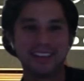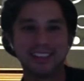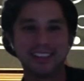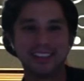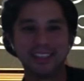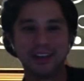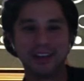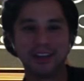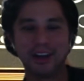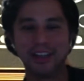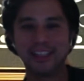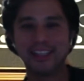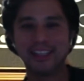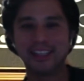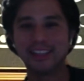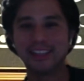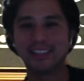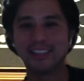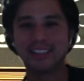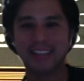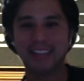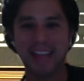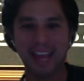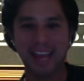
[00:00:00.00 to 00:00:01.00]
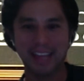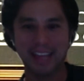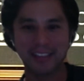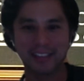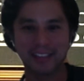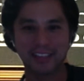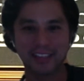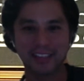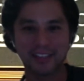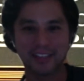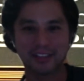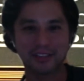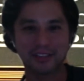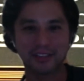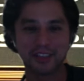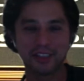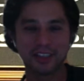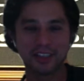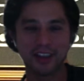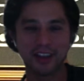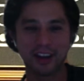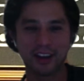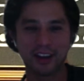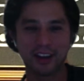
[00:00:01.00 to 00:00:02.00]
know, I did this
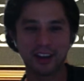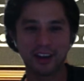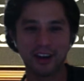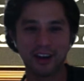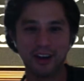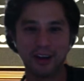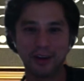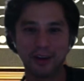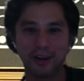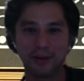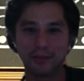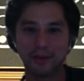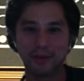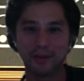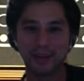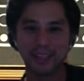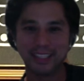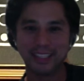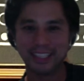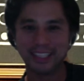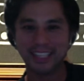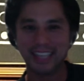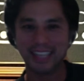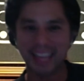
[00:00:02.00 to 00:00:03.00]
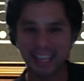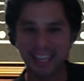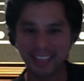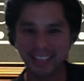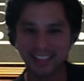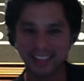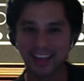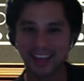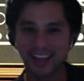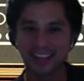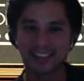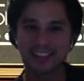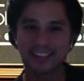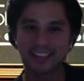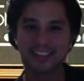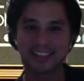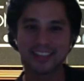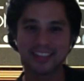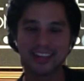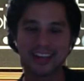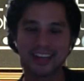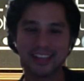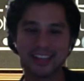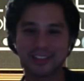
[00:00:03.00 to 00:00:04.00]
Ancestry.com uh, DNA test.
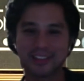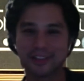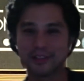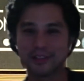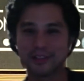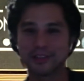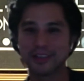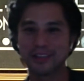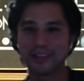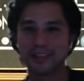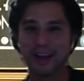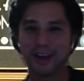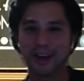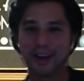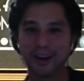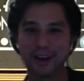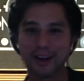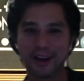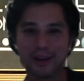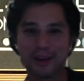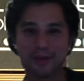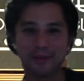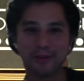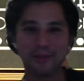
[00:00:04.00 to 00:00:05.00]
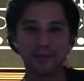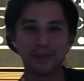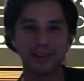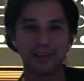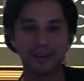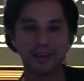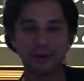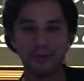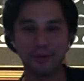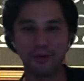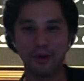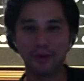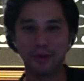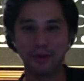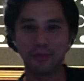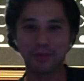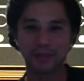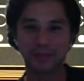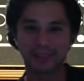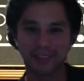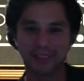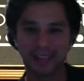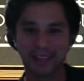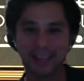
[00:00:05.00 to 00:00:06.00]
Uh, turns out I'm uh,
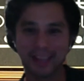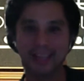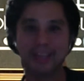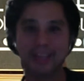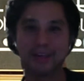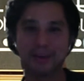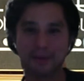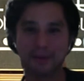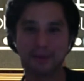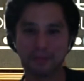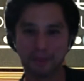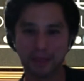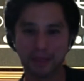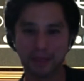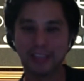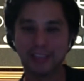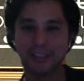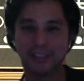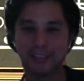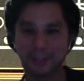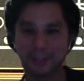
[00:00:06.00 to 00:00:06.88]
1% European